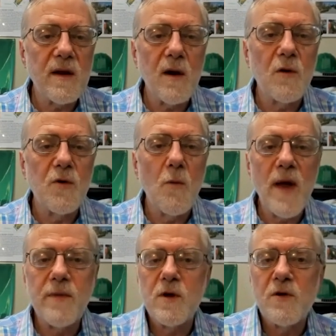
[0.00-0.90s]
They don't know
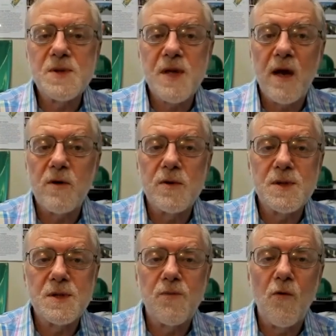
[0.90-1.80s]
maybe you're a
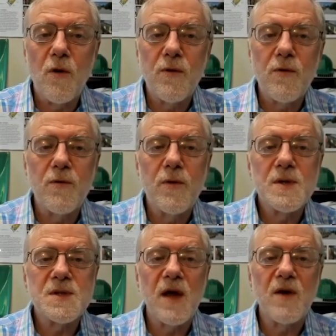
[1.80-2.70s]
Sanders supporter who
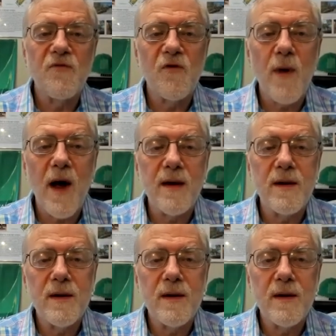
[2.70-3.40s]
settled for Biden.